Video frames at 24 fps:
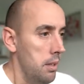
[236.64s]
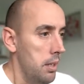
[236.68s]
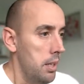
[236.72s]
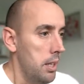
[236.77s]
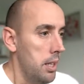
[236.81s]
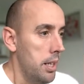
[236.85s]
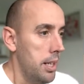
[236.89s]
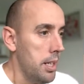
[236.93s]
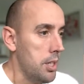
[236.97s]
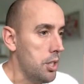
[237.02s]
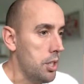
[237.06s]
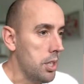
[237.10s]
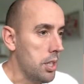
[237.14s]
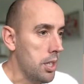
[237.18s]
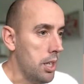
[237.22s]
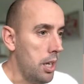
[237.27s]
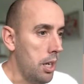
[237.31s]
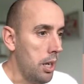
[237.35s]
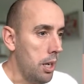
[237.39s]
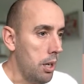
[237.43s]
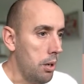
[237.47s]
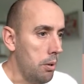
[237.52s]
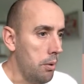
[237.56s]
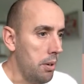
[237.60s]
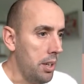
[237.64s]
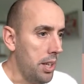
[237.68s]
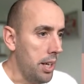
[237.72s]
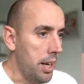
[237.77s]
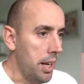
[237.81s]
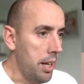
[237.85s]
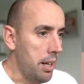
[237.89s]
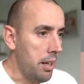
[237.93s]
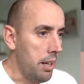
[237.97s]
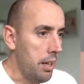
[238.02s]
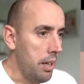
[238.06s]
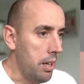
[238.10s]
Let's just lower that
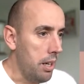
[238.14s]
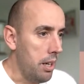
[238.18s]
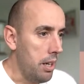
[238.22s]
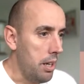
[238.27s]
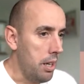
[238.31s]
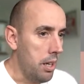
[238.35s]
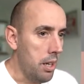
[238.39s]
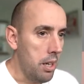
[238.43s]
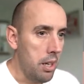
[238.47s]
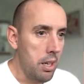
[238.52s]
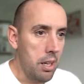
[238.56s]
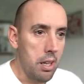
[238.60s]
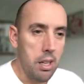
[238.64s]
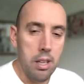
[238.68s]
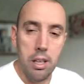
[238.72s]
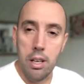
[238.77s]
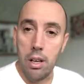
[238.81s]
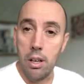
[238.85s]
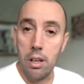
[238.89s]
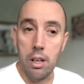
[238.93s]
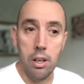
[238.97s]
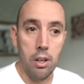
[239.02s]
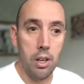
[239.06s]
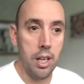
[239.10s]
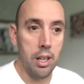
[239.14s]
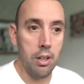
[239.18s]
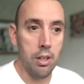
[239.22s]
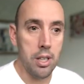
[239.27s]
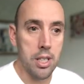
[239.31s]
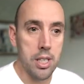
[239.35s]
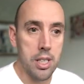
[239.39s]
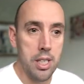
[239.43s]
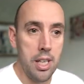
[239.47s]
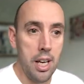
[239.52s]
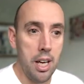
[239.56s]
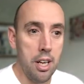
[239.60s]

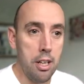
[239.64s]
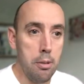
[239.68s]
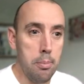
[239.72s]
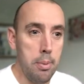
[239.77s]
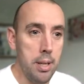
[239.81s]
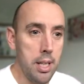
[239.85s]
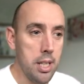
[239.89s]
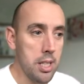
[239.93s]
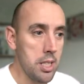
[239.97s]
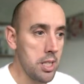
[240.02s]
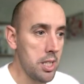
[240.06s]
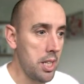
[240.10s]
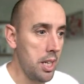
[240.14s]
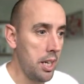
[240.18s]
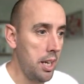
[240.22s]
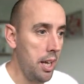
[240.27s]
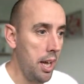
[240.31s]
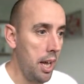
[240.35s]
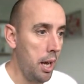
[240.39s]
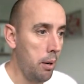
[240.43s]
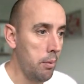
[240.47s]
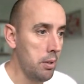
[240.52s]
highlights down a bit and see how